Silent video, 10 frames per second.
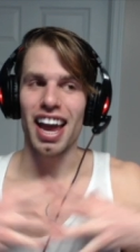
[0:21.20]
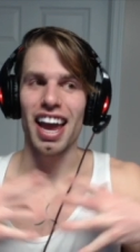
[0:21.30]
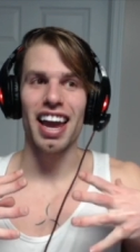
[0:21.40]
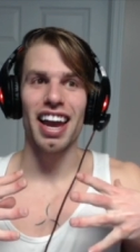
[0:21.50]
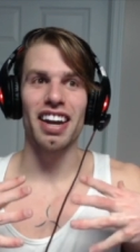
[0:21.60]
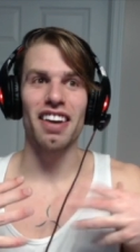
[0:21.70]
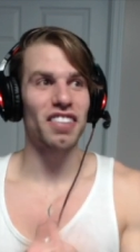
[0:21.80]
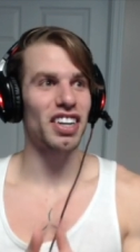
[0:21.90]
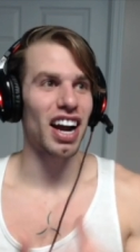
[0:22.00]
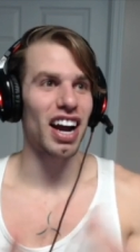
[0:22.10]
and
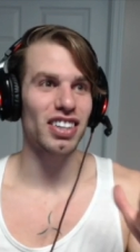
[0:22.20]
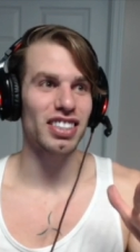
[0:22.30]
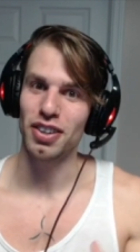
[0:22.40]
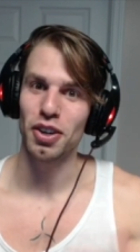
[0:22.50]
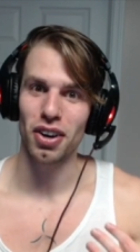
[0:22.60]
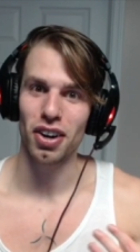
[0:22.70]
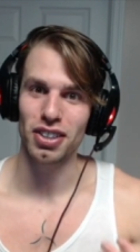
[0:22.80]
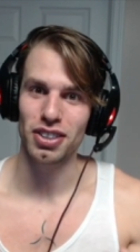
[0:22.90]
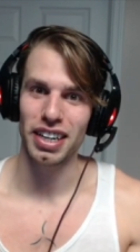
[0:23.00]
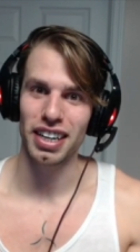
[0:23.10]
figure out who
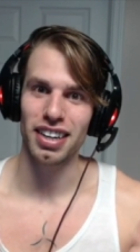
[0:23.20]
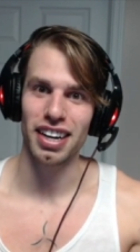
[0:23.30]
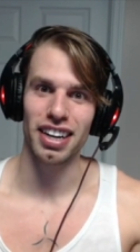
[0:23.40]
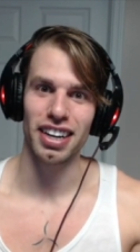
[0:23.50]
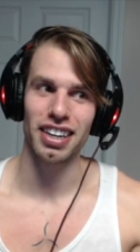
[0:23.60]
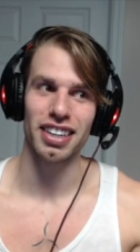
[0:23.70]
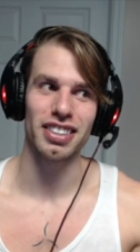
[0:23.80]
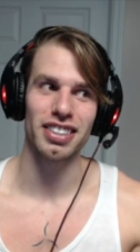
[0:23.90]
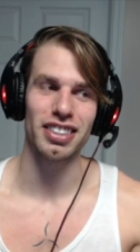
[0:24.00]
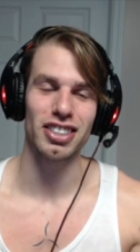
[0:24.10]
belongs where.
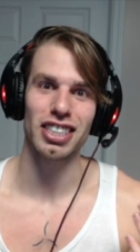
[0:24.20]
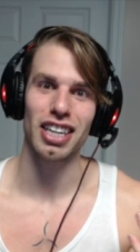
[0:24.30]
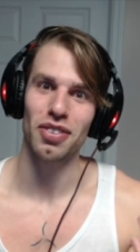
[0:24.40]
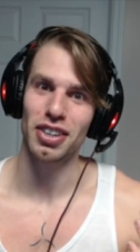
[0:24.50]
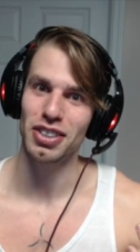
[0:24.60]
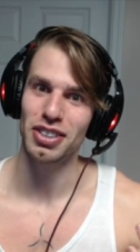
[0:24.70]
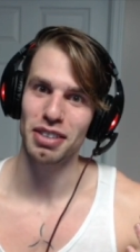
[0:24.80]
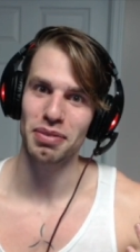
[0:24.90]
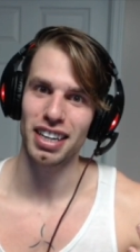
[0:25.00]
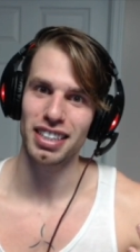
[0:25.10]
And gee, I wonder who's
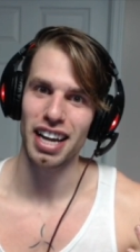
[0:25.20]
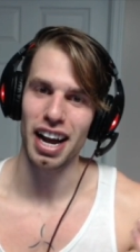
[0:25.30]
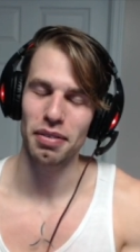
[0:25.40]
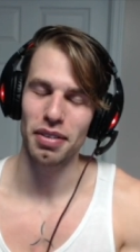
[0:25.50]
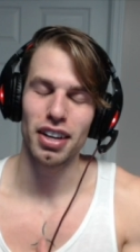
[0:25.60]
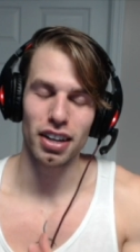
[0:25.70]
gonna be on top.